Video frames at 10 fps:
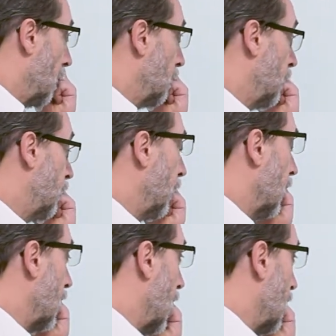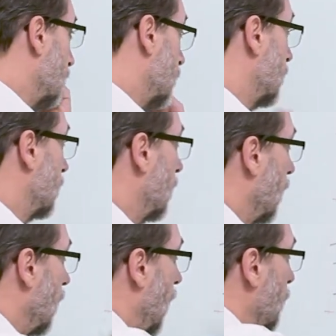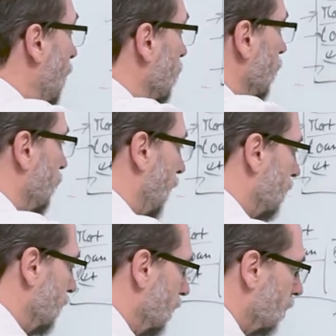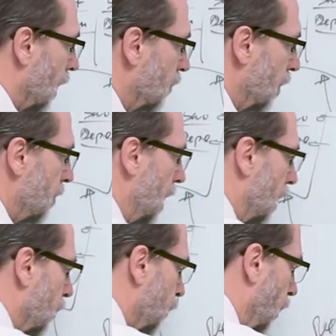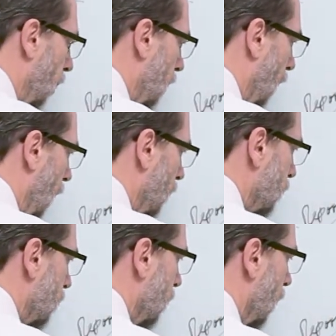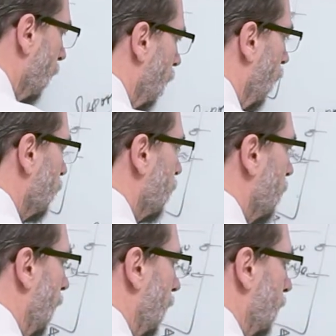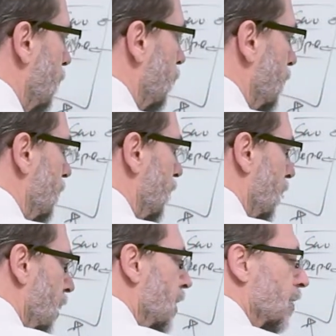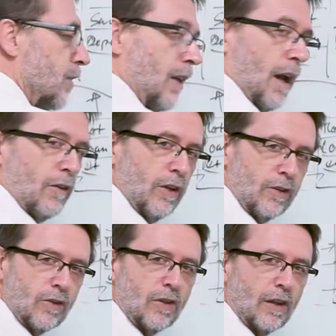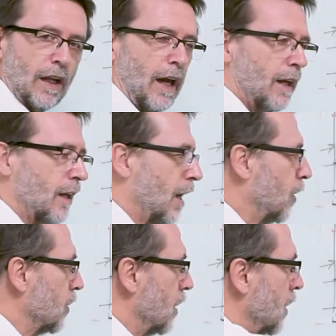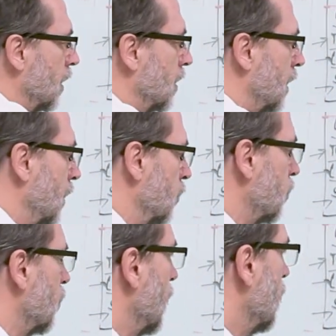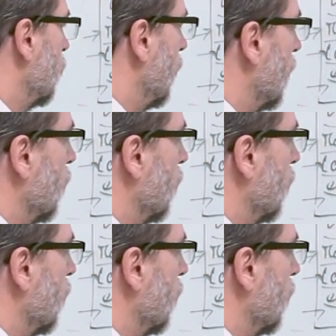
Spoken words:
We forecast the amount of assets and we make a forecast of the market risk scenarios, like how the interest rates will